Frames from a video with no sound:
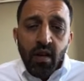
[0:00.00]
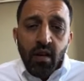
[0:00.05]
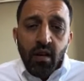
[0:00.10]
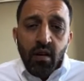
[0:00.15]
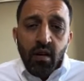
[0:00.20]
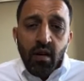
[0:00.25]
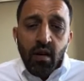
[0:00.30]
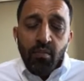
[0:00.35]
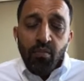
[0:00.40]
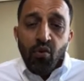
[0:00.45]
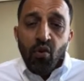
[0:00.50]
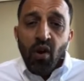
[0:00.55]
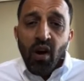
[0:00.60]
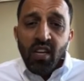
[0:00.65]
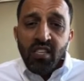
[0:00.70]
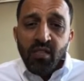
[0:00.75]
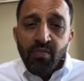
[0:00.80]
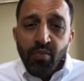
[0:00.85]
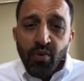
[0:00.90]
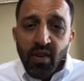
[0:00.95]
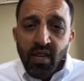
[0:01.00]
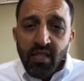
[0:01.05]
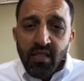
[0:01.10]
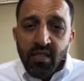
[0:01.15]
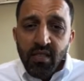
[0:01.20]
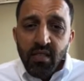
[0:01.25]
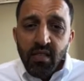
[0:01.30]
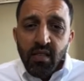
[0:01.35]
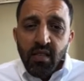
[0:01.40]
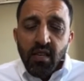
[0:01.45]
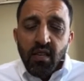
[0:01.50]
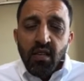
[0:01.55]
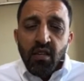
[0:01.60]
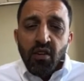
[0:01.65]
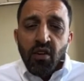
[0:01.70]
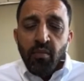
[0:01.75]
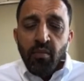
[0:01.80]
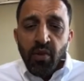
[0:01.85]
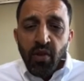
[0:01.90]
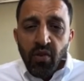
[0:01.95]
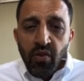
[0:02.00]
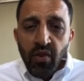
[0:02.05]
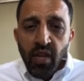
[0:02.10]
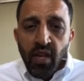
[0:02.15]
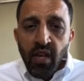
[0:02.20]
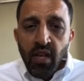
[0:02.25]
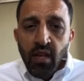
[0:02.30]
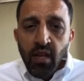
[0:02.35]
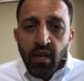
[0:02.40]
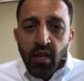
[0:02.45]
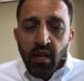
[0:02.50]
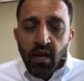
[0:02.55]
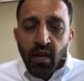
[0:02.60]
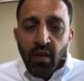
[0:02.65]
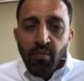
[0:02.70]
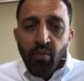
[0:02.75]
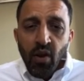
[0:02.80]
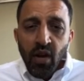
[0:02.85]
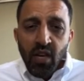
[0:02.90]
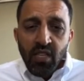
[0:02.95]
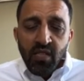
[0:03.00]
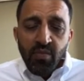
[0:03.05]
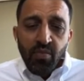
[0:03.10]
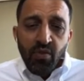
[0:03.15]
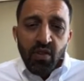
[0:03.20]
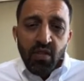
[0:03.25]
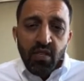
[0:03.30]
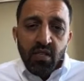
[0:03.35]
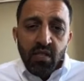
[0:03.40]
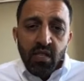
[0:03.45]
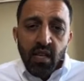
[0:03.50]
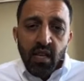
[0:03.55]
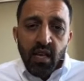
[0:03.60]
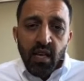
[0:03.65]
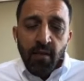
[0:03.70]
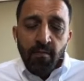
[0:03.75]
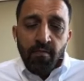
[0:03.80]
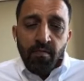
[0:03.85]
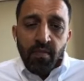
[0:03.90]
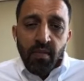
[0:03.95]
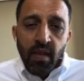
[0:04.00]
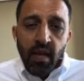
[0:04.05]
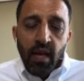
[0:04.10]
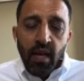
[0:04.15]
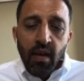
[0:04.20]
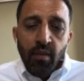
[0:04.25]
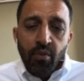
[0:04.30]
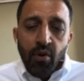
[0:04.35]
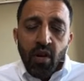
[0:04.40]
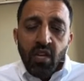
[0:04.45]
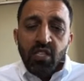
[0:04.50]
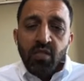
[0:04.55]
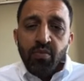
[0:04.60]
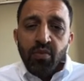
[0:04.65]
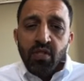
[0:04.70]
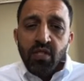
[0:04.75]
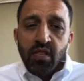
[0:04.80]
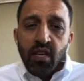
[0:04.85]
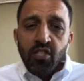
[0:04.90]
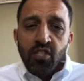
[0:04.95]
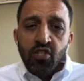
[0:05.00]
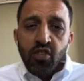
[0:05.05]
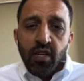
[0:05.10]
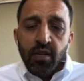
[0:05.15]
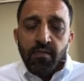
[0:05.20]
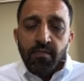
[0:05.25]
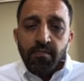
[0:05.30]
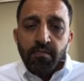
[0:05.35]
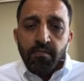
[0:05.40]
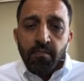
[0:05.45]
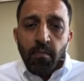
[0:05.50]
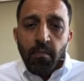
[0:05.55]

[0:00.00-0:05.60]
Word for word: a prosperous community, a prosperous city, and a prosperous country.